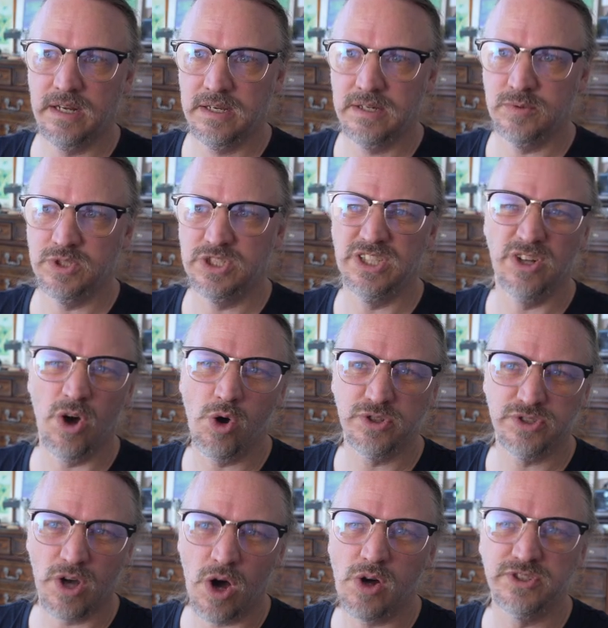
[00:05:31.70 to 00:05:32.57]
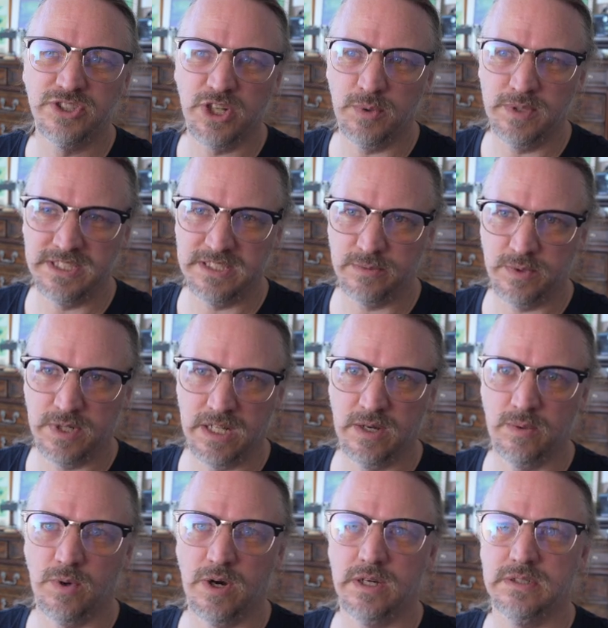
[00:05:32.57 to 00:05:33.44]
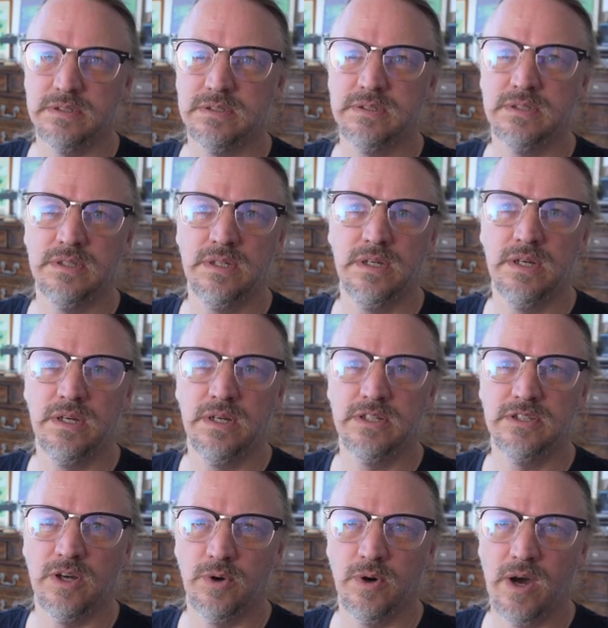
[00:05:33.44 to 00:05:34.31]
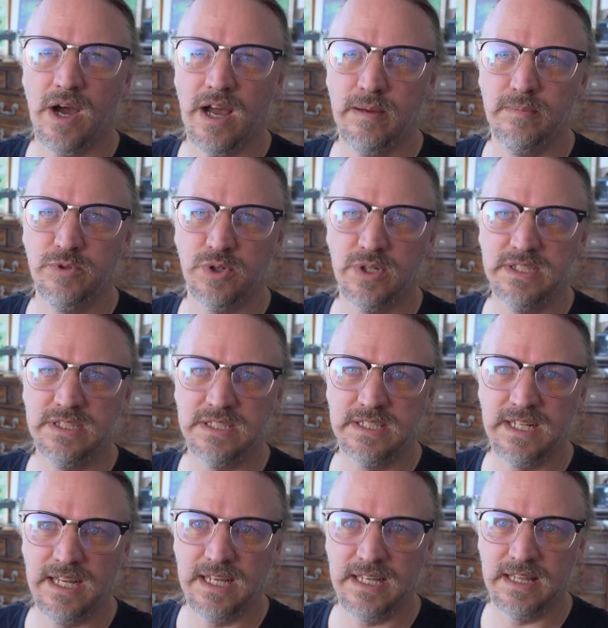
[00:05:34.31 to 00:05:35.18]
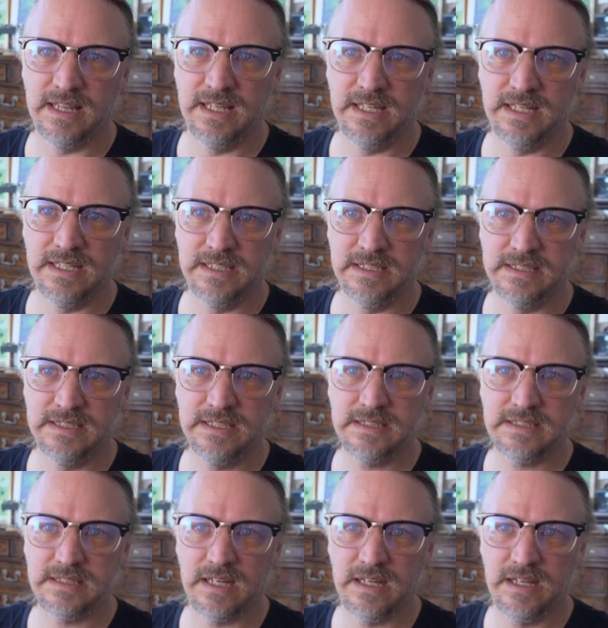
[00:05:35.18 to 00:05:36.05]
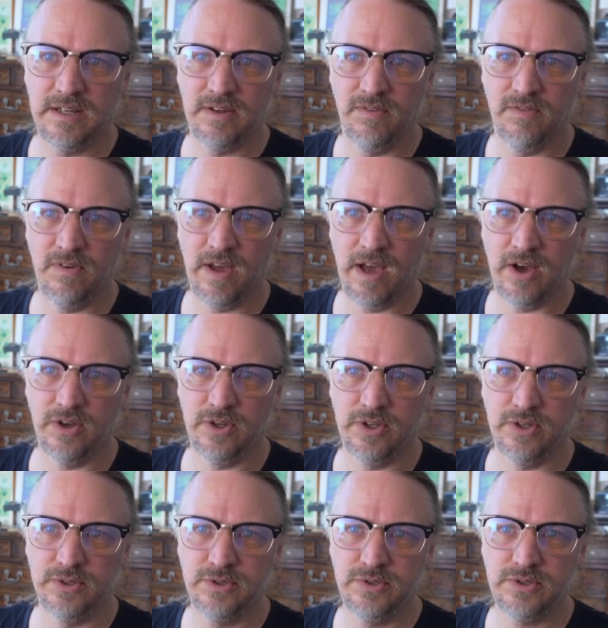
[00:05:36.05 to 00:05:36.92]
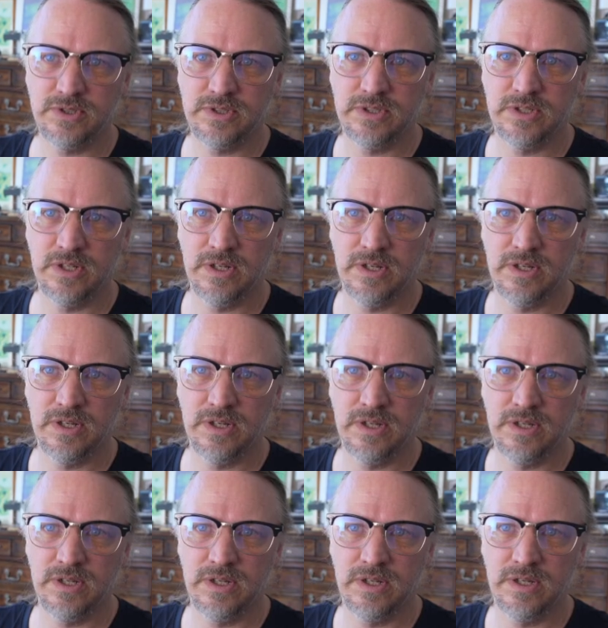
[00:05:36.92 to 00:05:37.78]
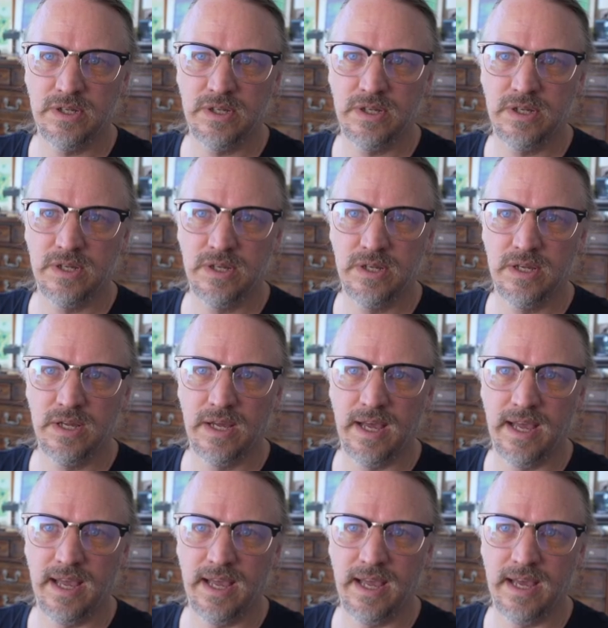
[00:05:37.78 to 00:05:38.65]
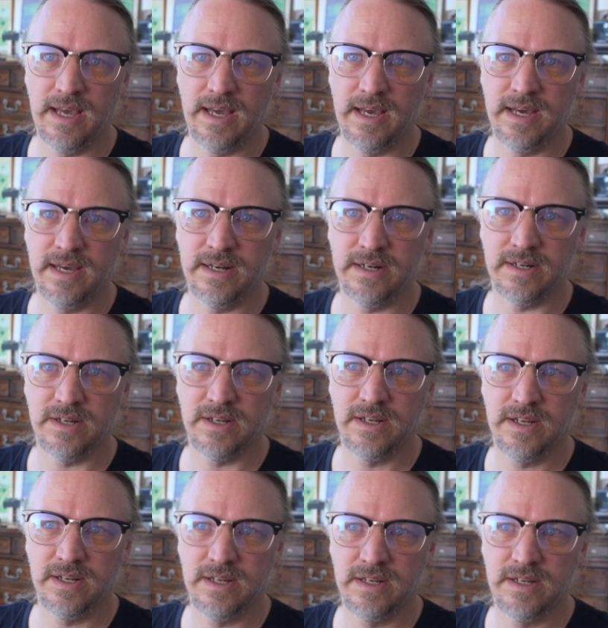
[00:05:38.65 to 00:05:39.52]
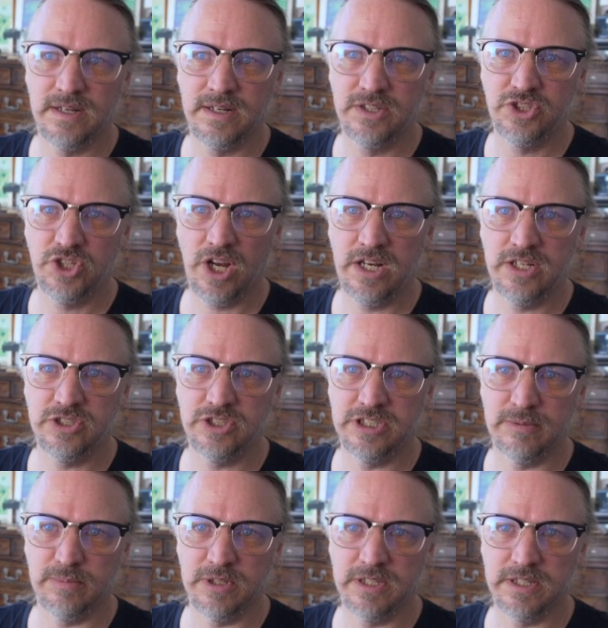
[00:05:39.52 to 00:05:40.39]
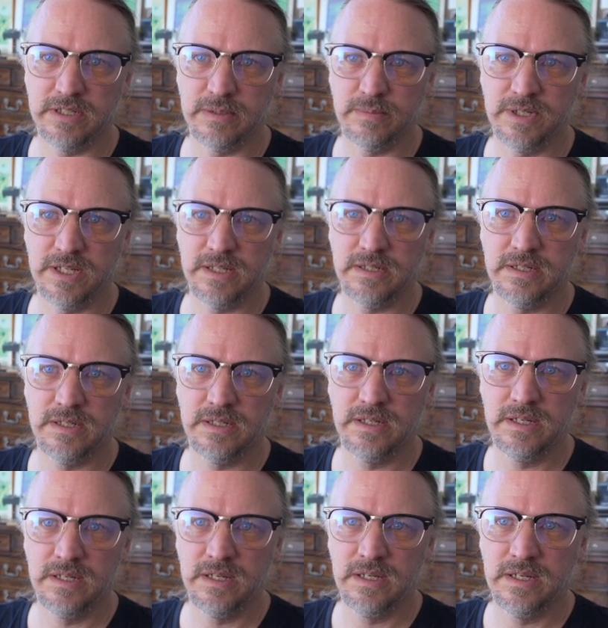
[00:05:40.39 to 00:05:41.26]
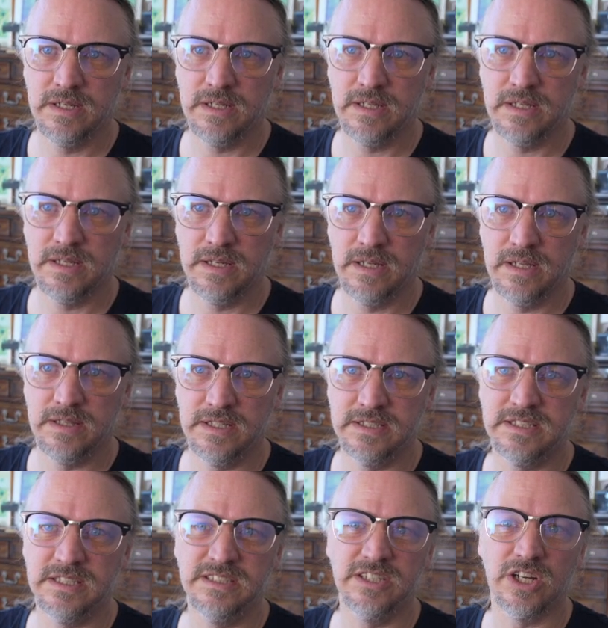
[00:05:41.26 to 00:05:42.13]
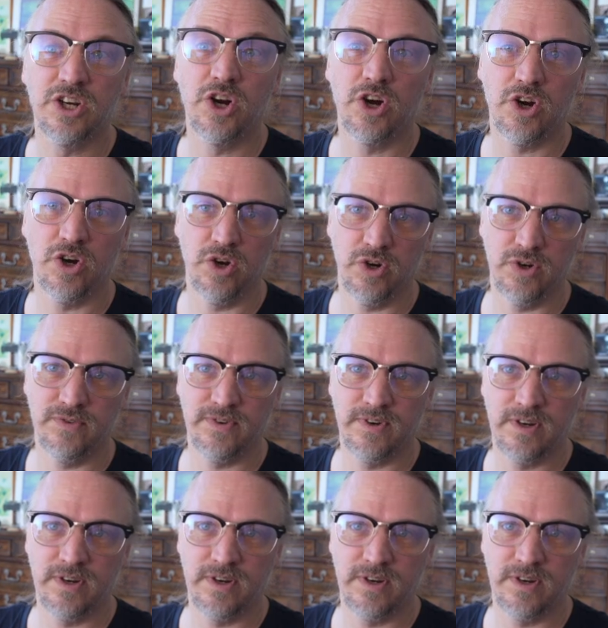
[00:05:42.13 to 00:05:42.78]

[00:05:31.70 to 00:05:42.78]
which it also isn't what I want. So I'm going to take these values and change them a little bit. This is a curve.